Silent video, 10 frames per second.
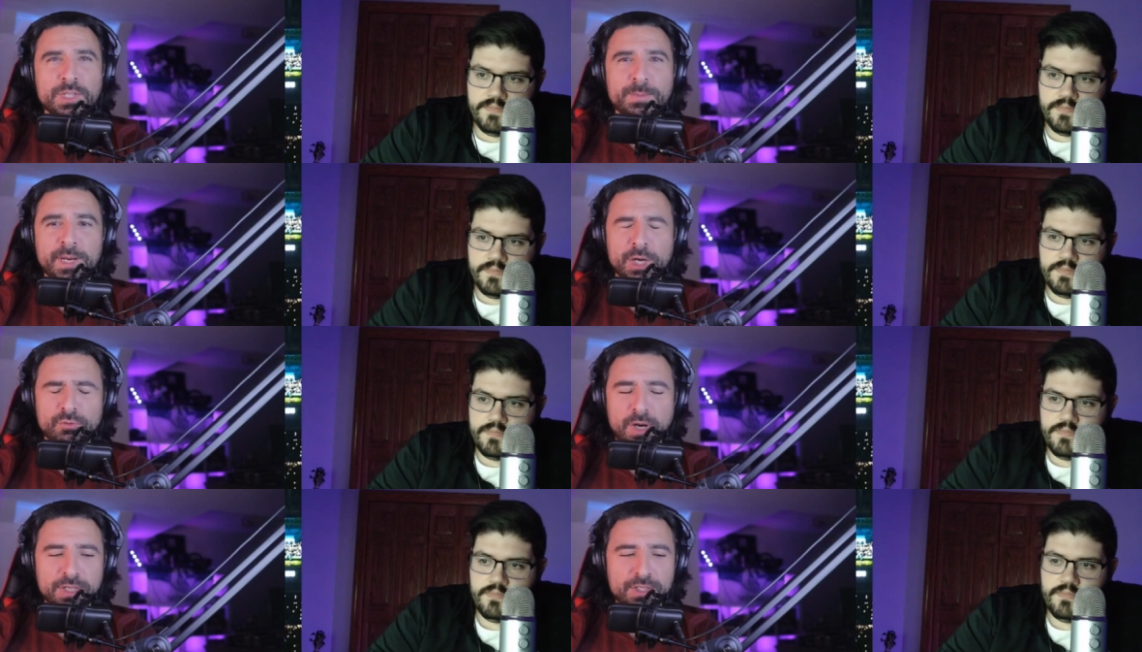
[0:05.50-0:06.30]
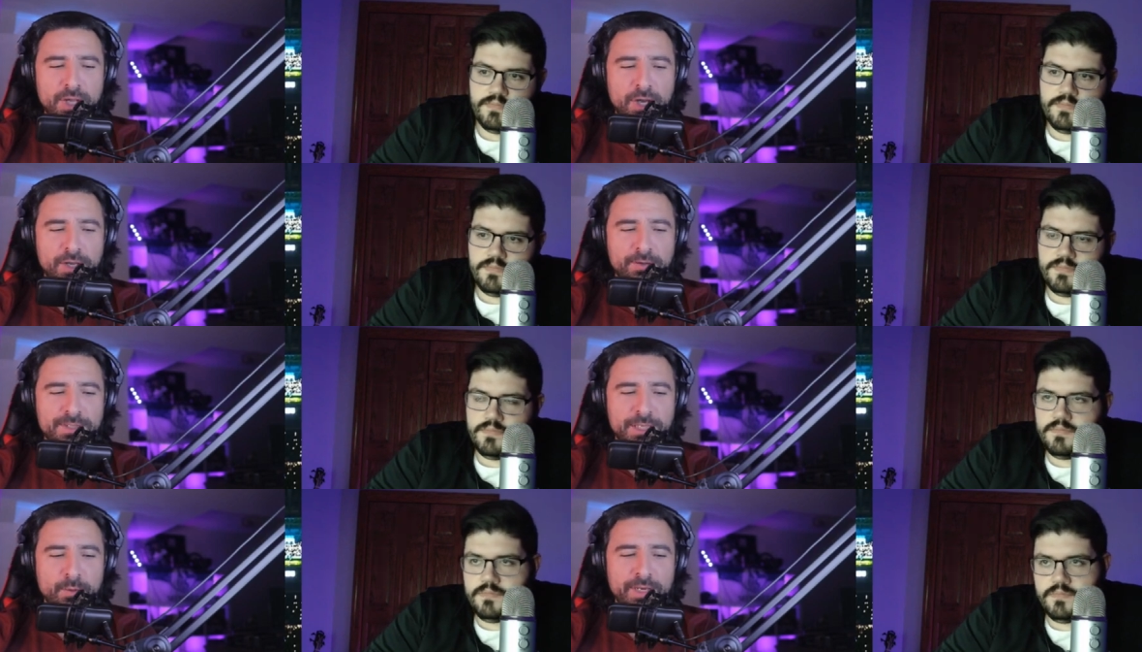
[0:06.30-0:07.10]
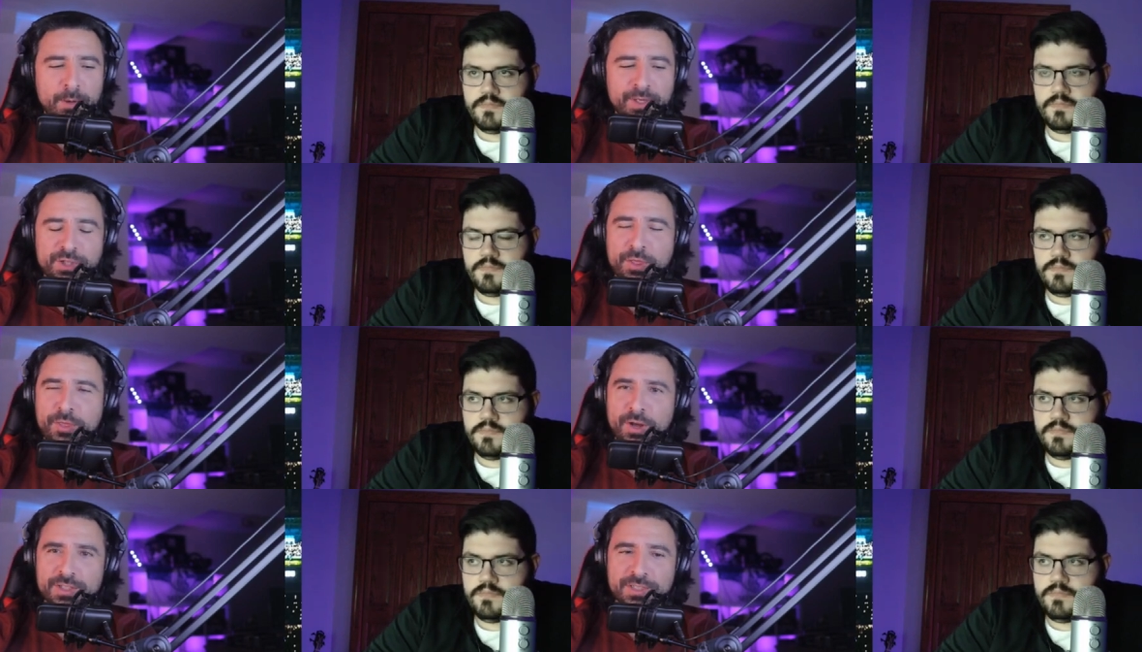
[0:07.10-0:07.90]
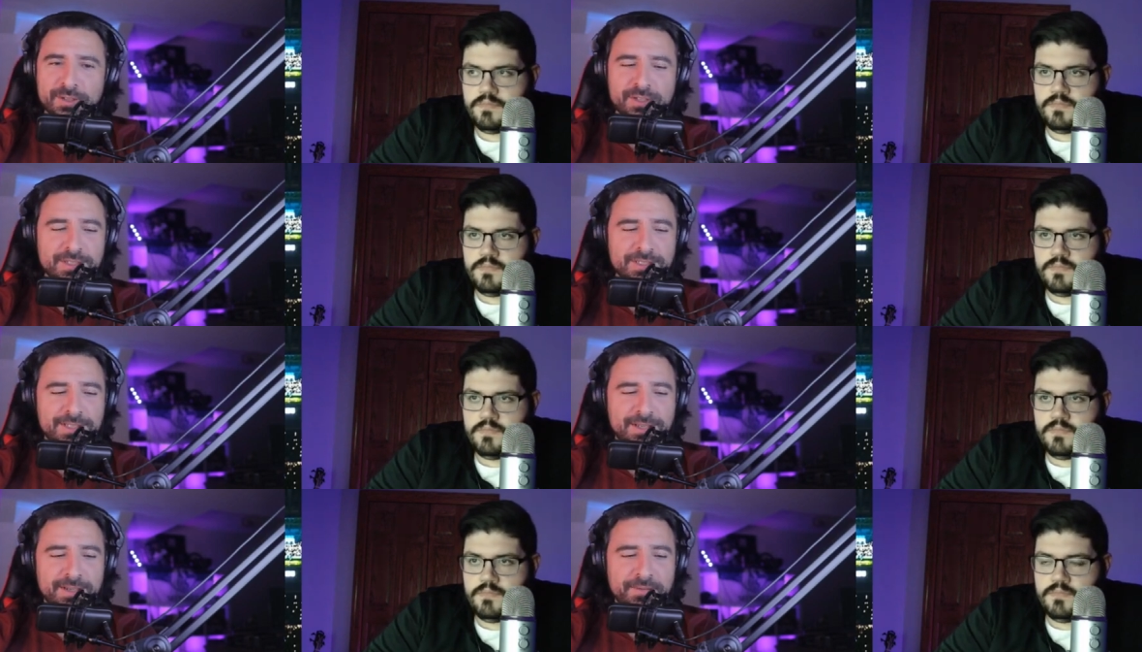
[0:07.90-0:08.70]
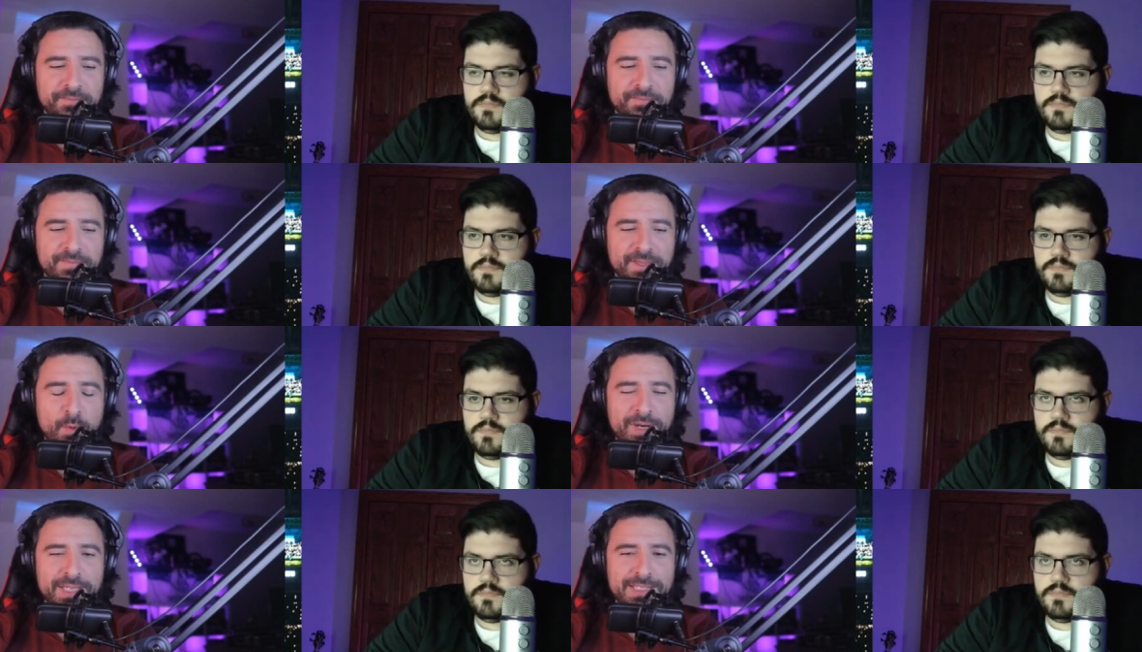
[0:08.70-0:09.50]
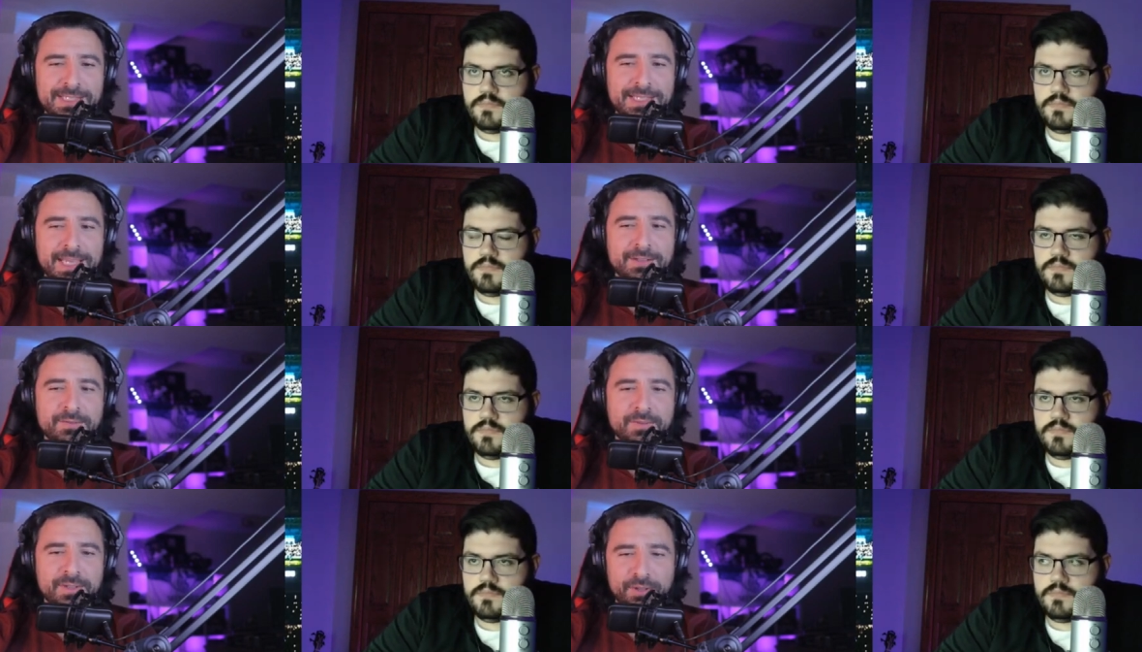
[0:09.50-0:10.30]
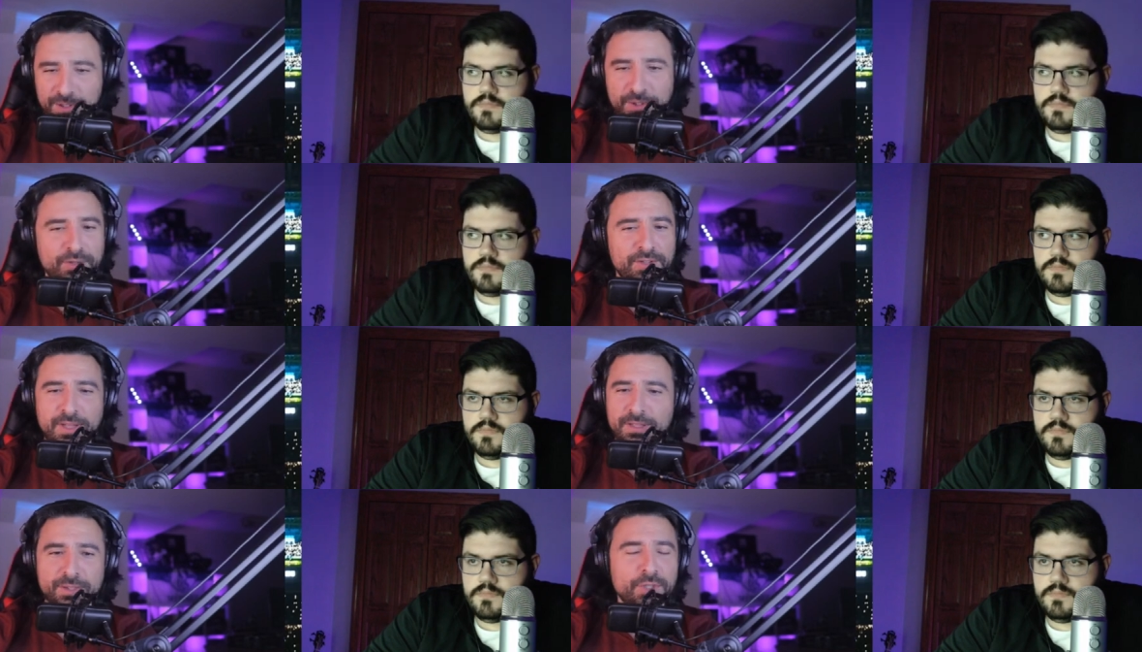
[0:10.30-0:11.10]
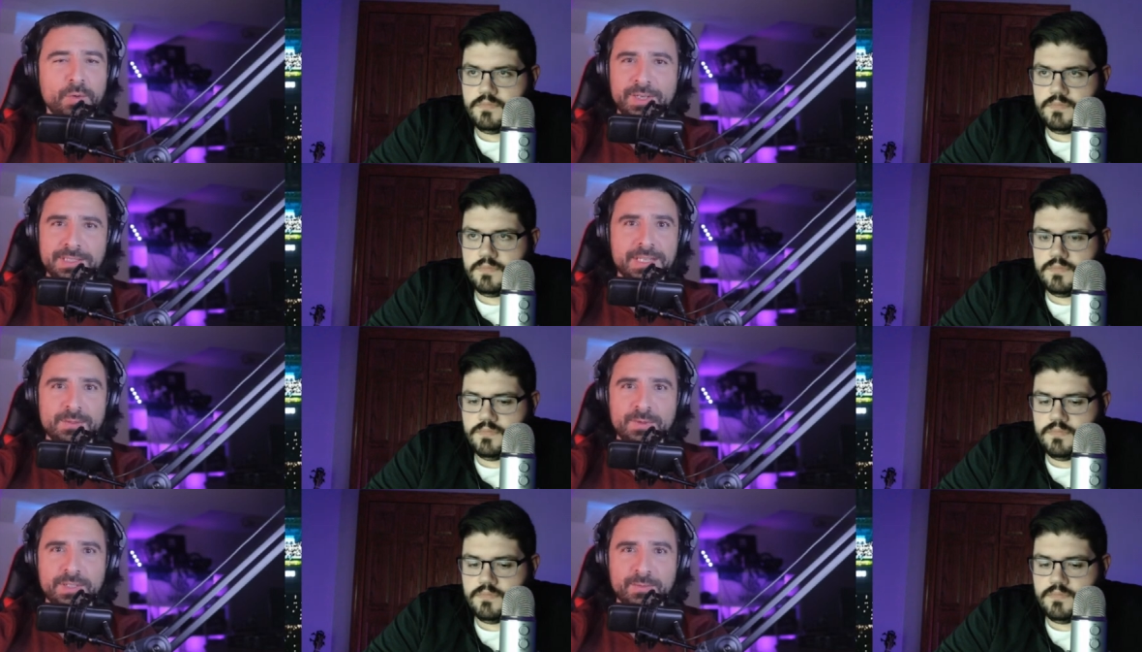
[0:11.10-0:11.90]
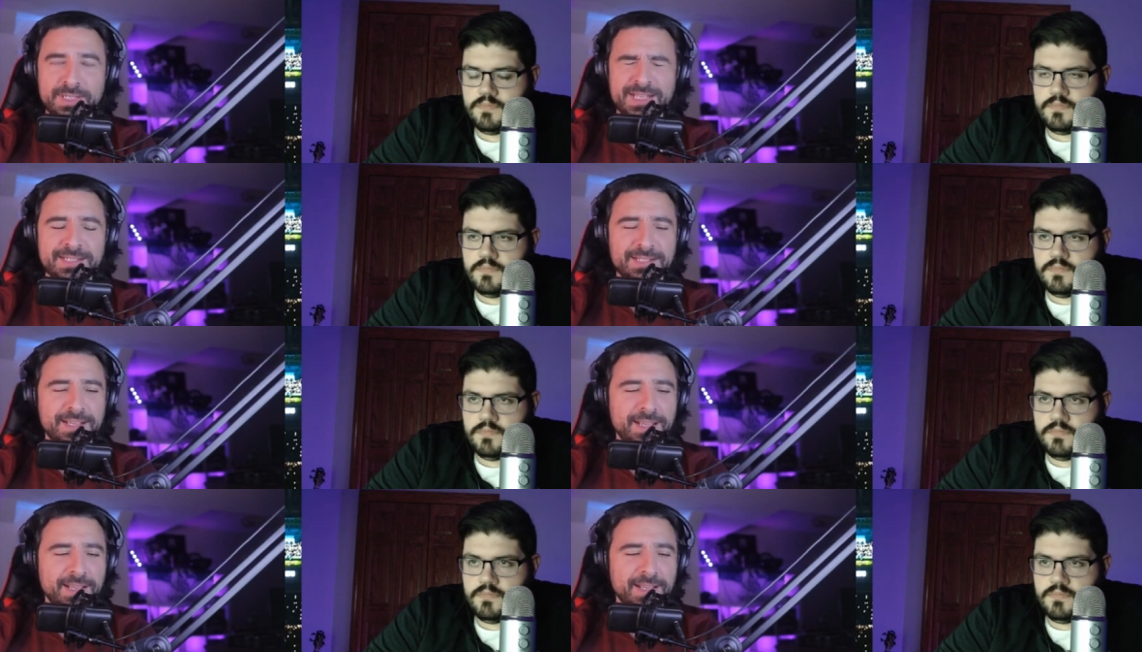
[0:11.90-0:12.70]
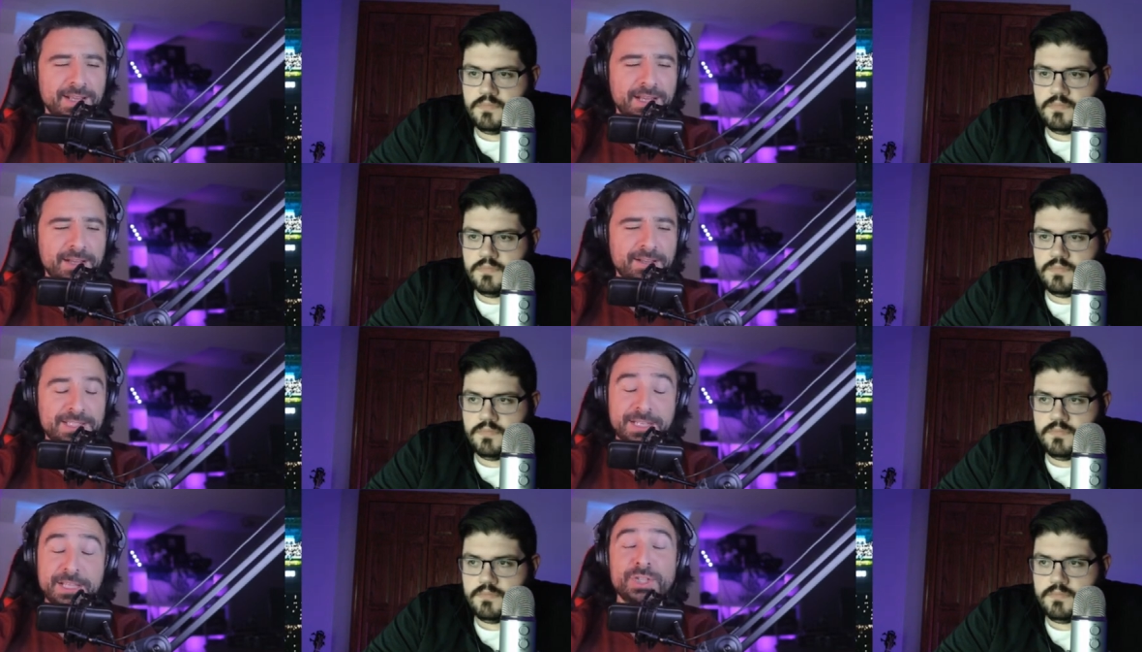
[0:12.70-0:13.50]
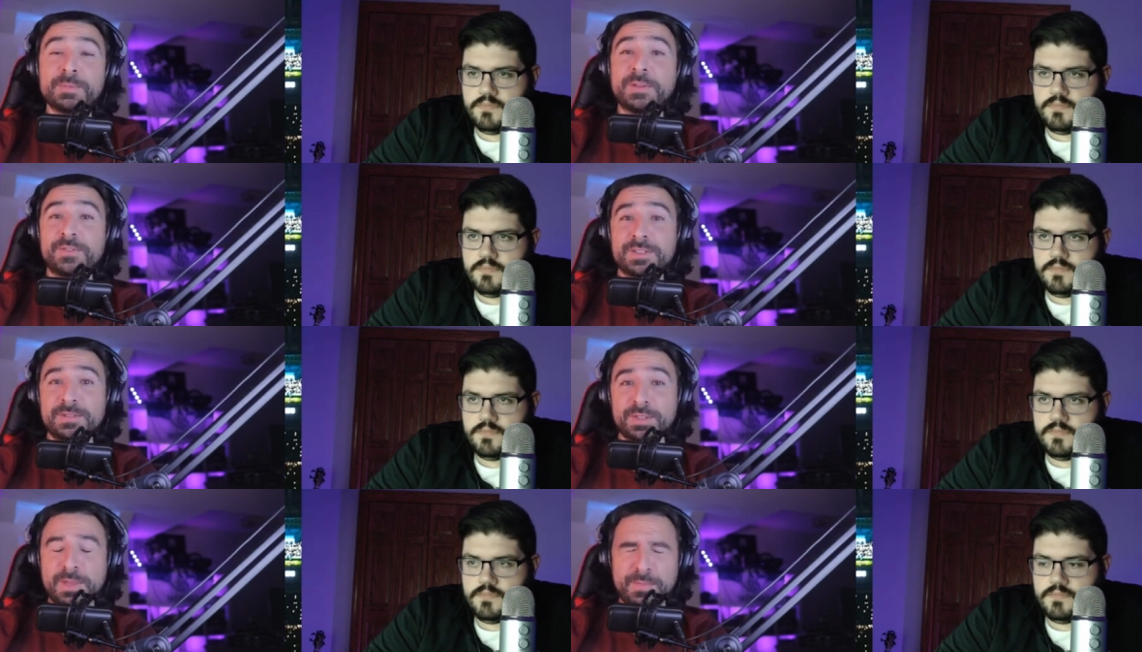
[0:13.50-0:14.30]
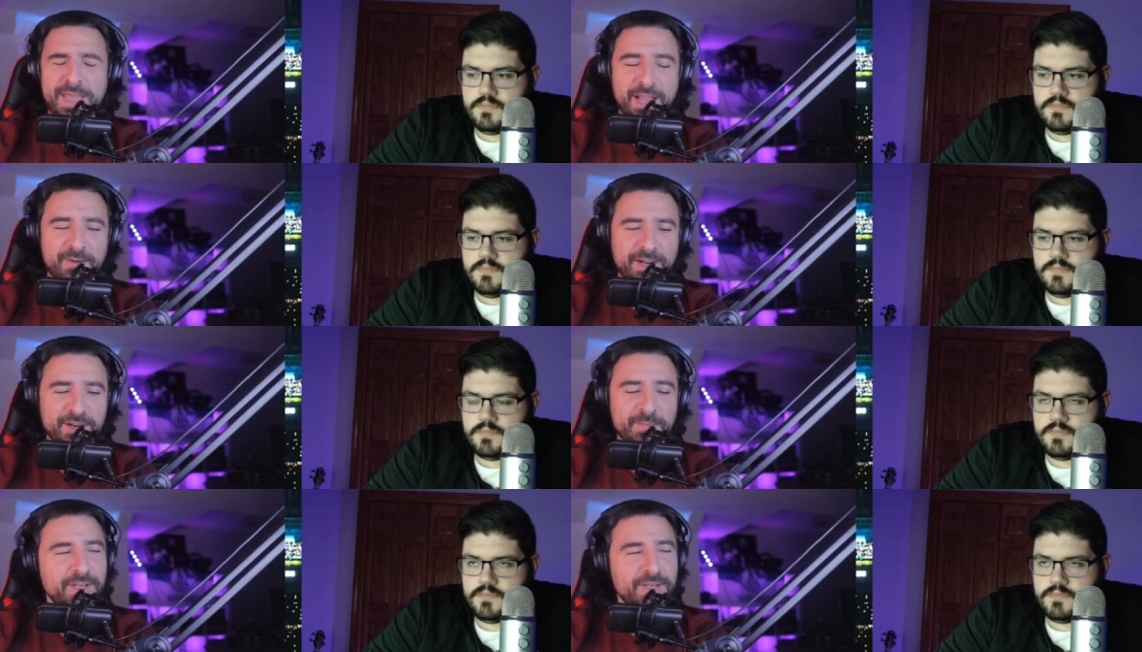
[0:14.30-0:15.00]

Speaker 1: by Geraerts on Seguin, and I want to get your thoughts on it because when he said, you'll know what he says when he says it, because it took me aback when I heard it.